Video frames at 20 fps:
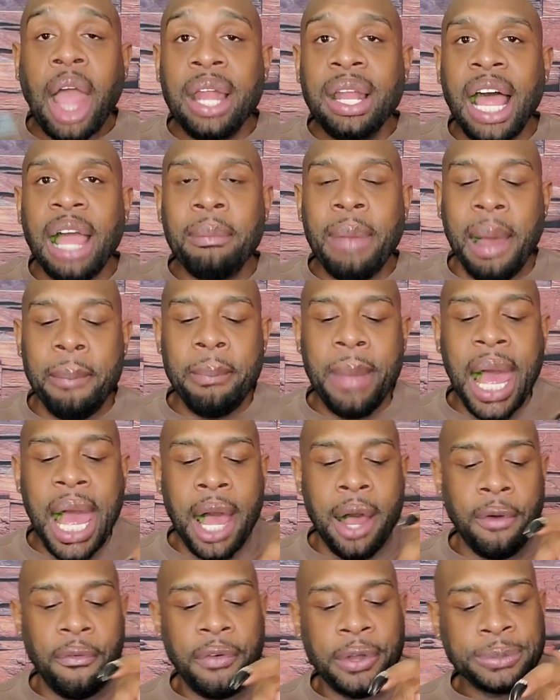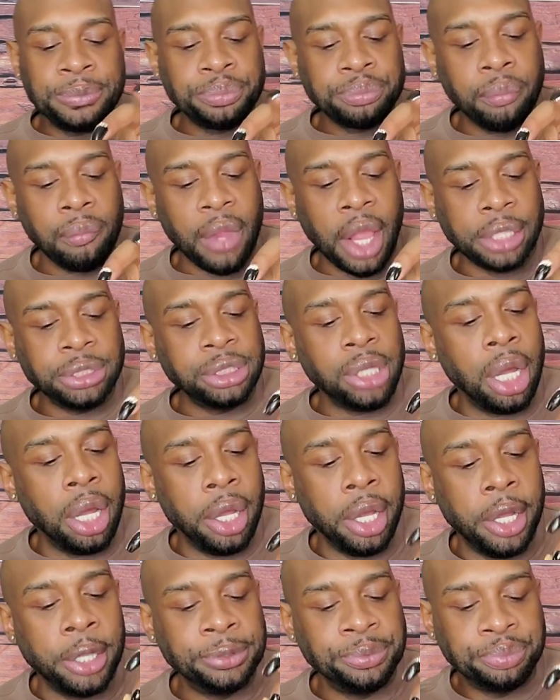Like, my mouth
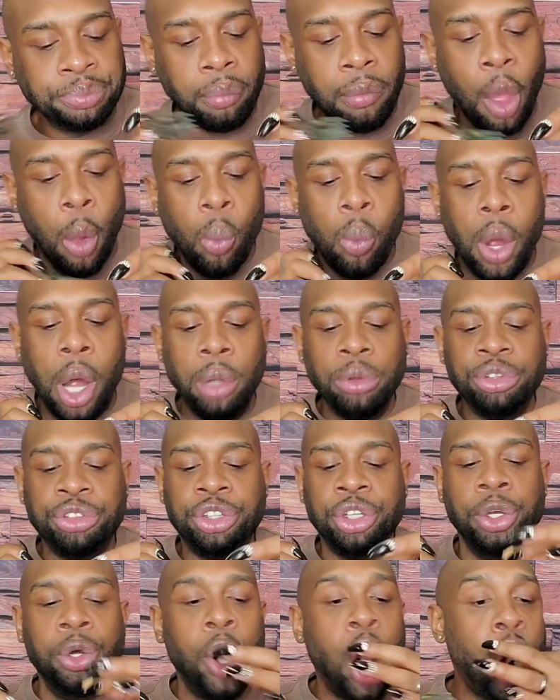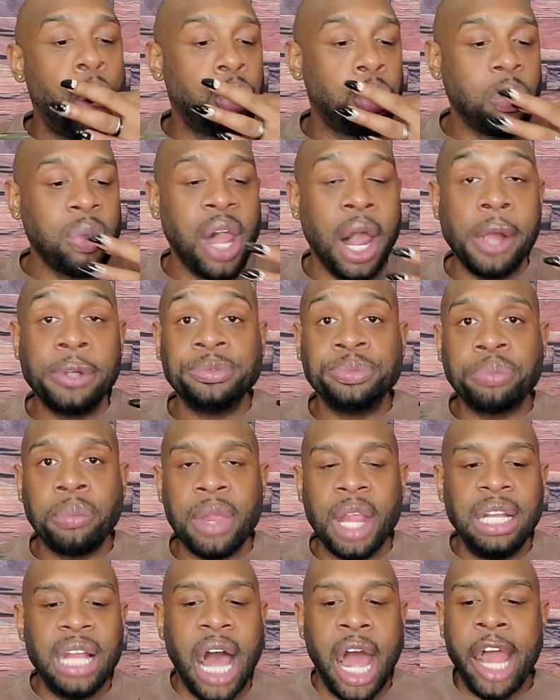uh, not soon
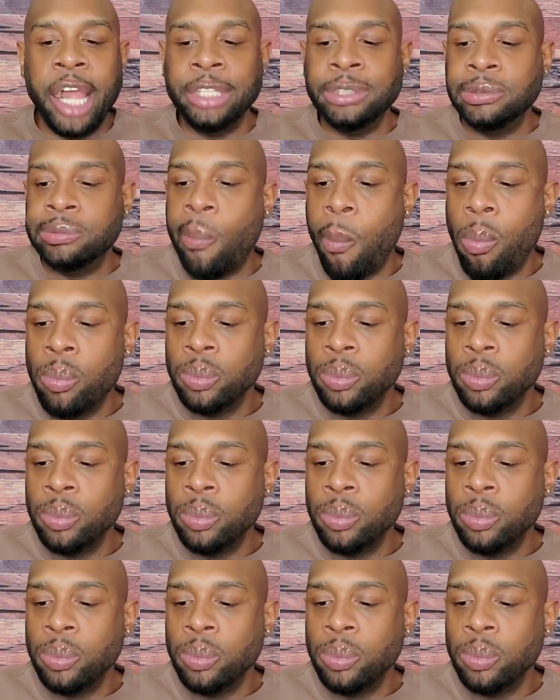like,